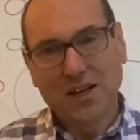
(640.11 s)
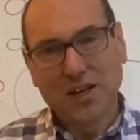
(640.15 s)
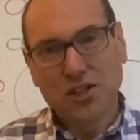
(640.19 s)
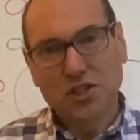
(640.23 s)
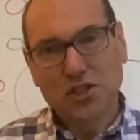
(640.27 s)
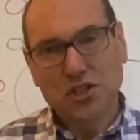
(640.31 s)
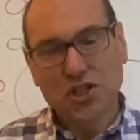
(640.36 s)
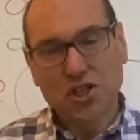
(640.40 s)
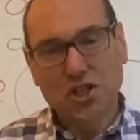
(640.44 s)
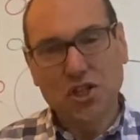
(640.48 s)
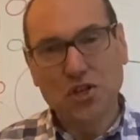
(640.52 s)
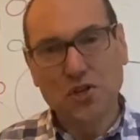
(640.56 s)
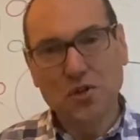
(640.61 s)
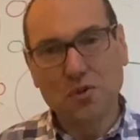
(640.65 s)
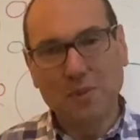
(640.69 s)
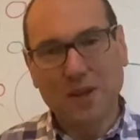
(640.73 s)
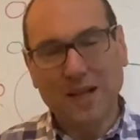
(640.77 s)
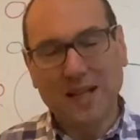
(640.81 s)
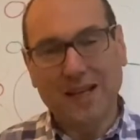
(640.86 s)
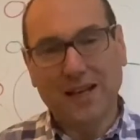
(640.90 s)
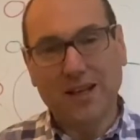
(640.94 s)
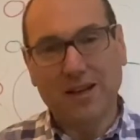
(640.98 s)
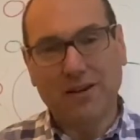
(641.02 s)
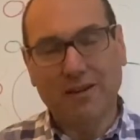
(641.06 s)
2
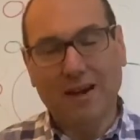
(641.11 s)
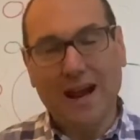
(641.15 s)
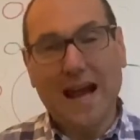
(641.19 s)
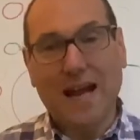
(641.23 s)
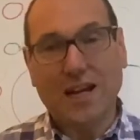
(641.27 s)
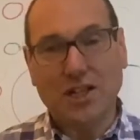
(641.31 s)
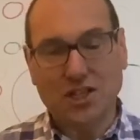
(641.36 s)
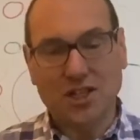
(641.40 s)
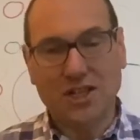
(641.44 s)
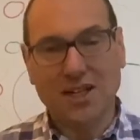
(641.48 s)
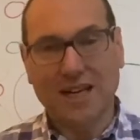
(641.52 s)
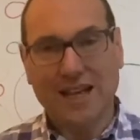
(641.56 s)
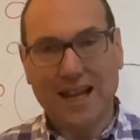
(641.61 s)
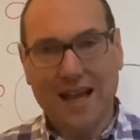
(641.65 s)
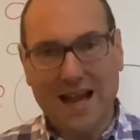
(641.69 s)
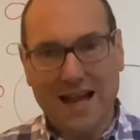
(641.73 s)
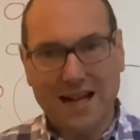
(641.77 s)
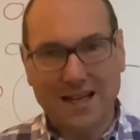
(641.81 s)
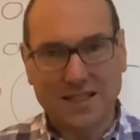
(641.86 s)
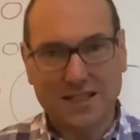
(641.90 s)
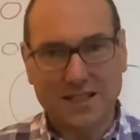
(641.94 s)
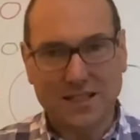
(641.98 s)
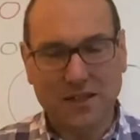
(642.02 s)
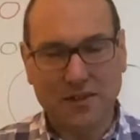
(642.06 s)
million are actually
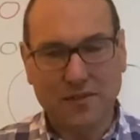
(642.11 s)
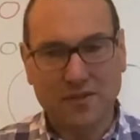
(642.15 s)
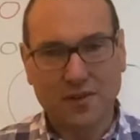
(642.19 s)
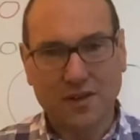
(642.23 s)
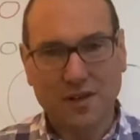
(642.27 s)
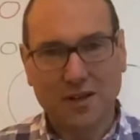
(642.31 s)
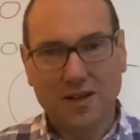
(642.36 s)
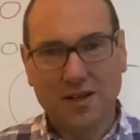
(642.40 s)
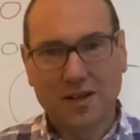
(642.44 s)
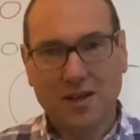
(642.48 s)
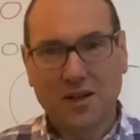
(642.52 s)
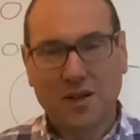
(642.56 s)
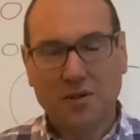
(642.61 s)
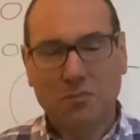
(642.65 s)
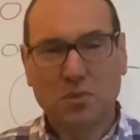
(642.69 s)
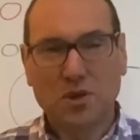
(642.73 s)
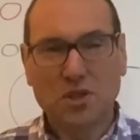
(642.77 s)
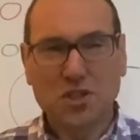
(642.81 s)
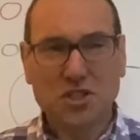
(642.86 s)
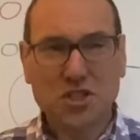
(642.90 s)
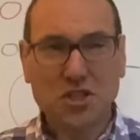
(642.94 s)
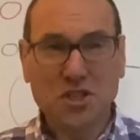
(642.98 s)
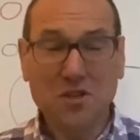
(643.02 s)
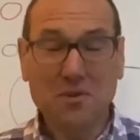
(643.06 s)
active. But
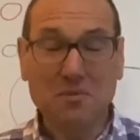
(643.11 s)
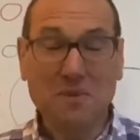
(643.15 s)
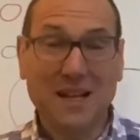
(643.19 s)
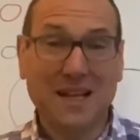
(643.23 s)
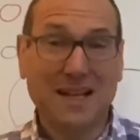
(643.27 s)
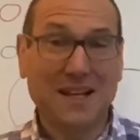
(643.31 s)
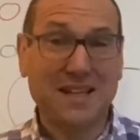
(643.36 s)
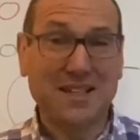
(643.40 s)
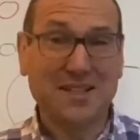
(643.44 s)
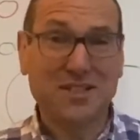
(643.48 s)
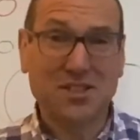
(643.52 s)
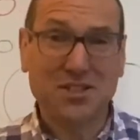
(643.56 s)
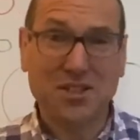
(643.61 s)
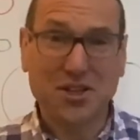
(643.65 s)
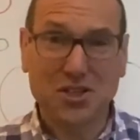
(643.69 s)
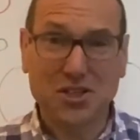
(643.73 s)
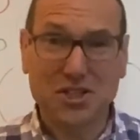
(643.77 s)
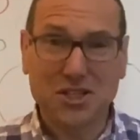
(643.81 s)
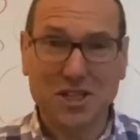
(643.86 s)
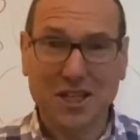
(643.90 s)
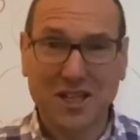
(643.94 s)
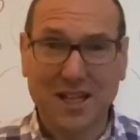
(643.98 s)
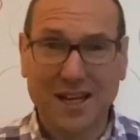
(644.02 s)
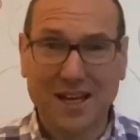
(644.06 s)
2 million is such
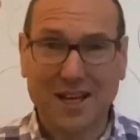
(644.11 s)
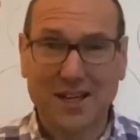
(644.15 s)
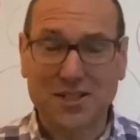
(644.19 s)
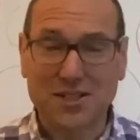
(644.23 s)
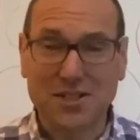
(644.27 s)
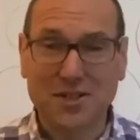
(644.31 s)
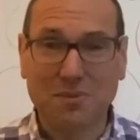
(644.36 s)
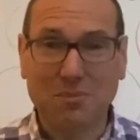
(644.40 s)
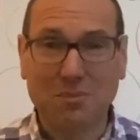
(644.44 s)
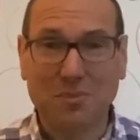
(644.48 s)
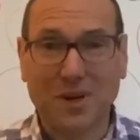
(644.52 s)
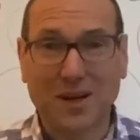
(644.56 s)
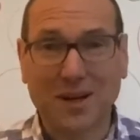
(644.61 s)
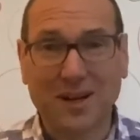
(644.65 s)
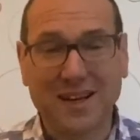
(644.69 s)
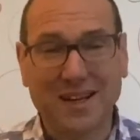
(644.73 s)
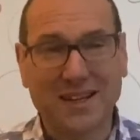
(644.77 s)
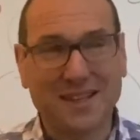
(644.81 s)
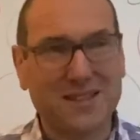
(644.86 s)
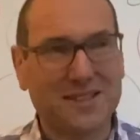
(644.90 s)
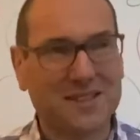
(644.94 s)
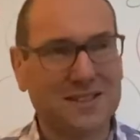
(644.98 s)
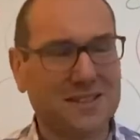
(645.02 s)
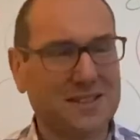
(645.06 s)
a large number.
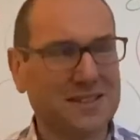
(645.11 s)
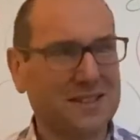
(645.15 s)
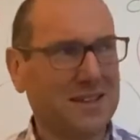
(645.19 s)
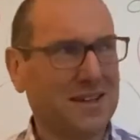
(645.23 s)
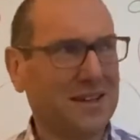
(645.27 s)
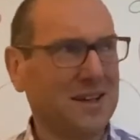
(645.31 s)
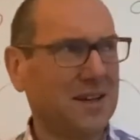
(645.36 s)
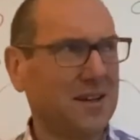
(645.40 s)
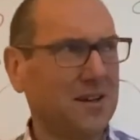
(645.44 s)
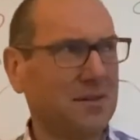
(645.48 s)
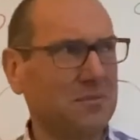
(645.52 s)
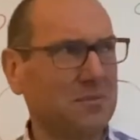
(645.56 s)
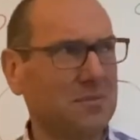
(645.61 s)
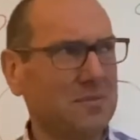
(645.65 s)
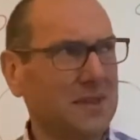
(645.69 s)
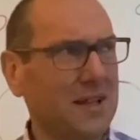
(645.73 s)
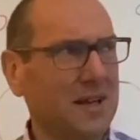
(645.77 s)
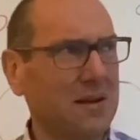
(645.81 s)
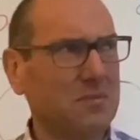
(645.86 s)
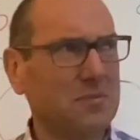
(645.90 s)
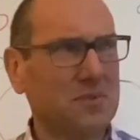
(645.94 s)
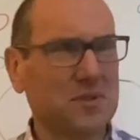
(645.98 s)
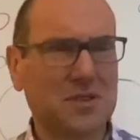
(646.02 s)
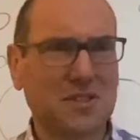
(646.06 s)
It's
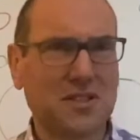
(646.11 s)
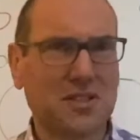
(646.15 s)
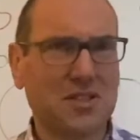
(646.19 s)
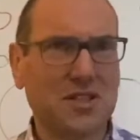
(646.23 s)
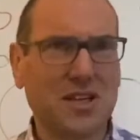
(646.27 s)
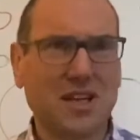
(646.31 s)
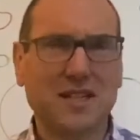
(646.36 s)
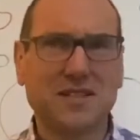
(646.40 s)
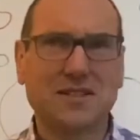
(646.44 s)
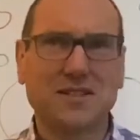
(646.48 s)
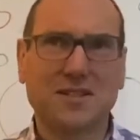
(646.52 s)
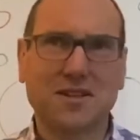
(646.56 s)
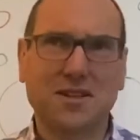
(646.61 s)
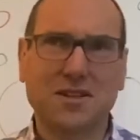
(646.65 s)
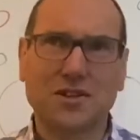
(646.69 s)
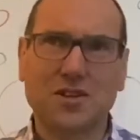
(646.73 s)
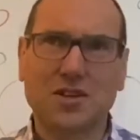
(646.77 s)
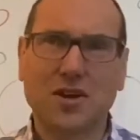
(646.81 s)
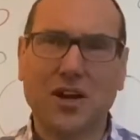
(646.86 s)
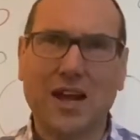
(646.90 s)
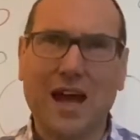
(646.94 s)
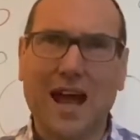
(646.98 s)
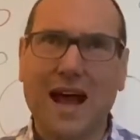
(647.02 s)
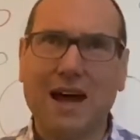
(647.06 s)
that suggests that
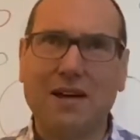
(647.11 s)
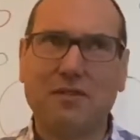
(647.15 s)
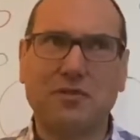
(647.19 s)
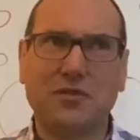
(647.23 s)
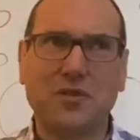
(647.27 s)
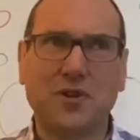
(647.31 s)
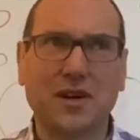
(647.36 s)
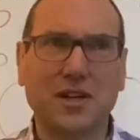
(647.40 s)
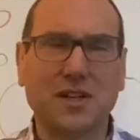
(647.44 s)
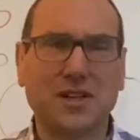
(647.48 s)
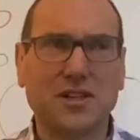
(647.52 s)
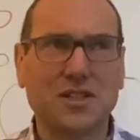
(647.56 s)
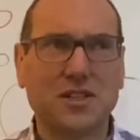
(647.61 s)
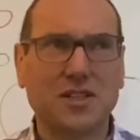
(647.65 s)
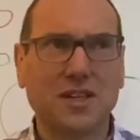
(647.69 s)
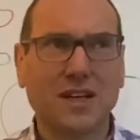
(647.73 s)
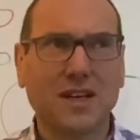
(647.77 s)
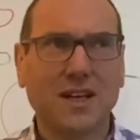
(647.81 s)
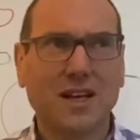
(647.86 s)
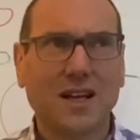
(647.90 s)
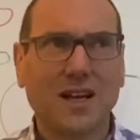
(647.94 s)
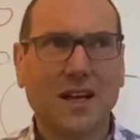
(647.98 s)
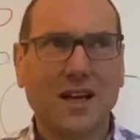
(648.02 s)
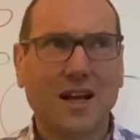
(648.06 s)
on average,
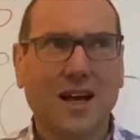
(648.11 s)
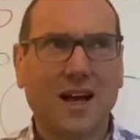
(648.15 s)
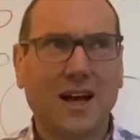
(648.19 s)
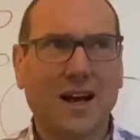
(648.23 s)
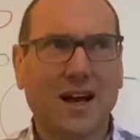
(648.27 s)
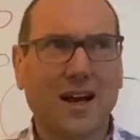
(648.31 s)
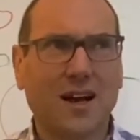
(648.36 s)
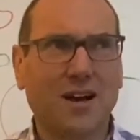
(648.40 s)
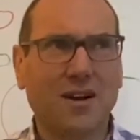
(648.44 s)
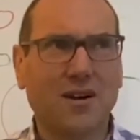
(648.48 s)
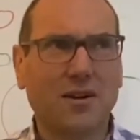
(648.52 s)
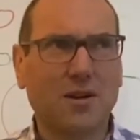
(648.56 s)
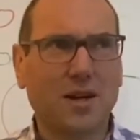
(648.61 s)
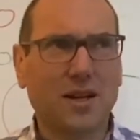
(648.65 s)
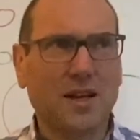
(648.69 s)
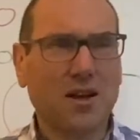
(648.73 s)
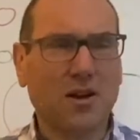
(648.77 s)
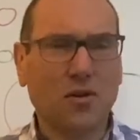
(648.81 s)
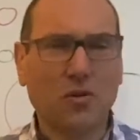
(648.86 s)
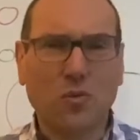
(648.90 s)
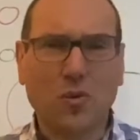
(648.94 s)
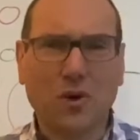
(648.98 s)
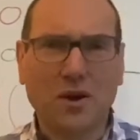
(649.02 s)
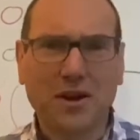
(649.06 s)
I don't know,
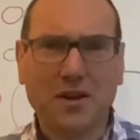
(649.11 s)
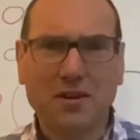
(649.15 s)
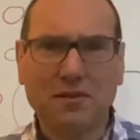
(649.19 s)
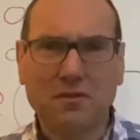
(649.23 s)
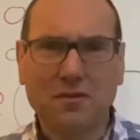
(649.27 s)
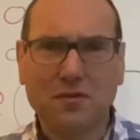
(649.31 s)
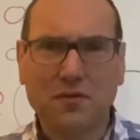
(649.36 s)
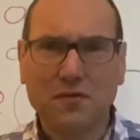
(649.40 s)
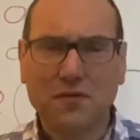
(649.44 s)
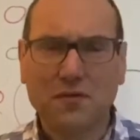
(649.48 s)
1 in